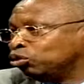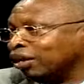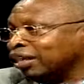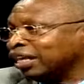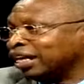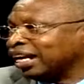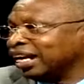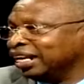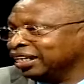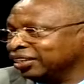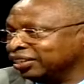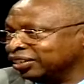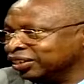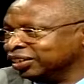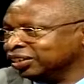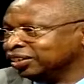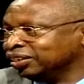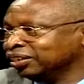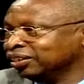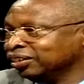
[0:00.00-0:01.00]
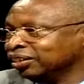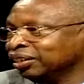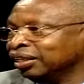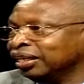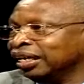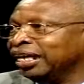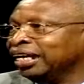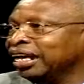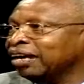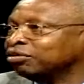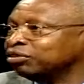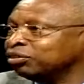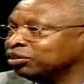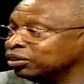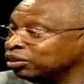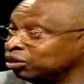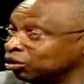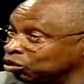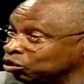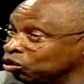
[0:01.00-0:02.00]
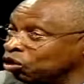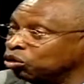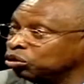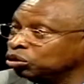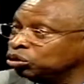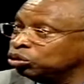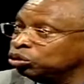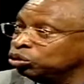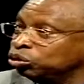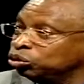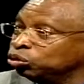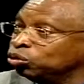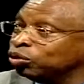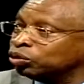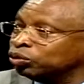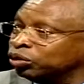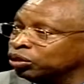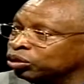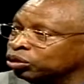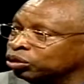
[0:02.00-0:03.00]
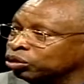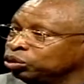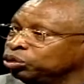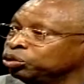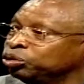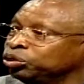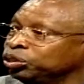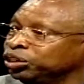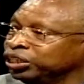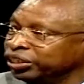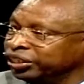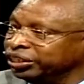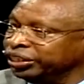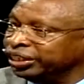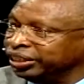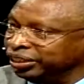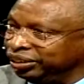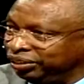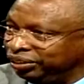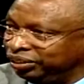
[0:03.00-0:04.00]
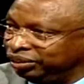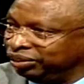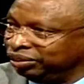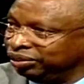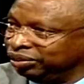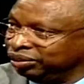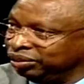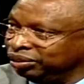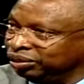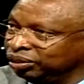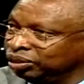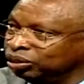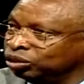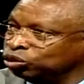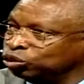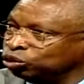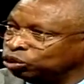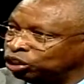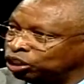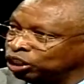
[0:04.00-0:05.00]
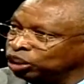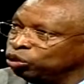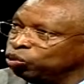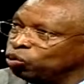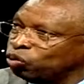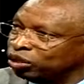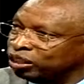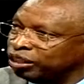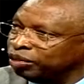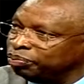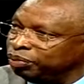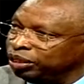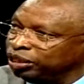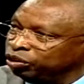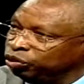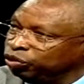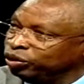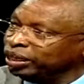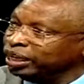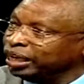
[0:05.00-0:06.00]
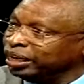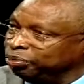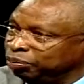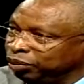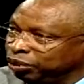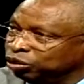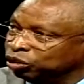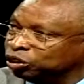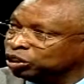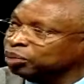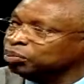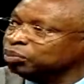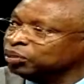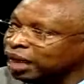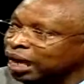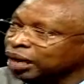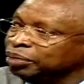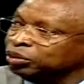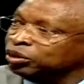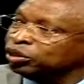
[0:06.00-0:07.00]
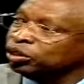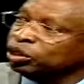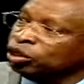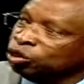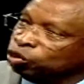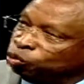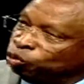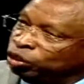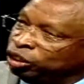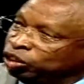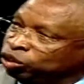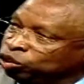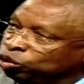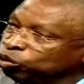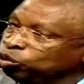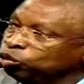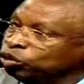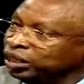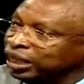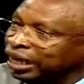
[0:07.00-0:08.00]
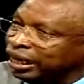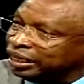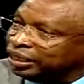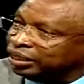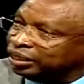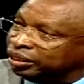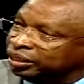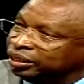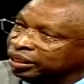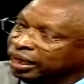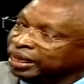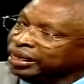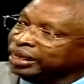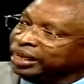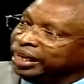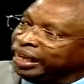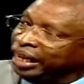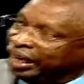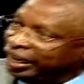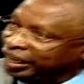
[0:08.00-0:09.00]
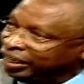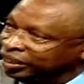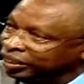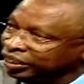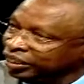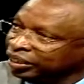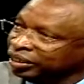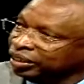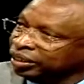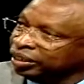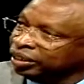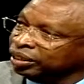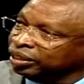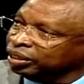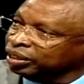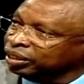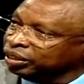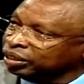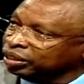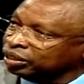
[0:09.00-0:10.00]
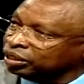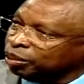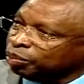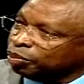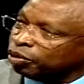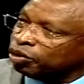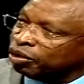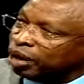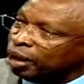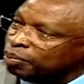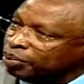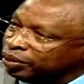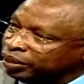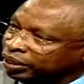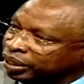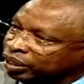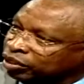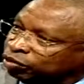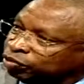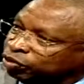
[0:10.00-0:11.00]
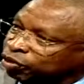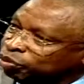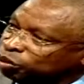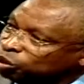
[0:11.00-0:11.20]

other countries. And I've gone to do what we call due diligence. Okay. To see what they've been doing, and because sometimes we do get engaged some collaborators from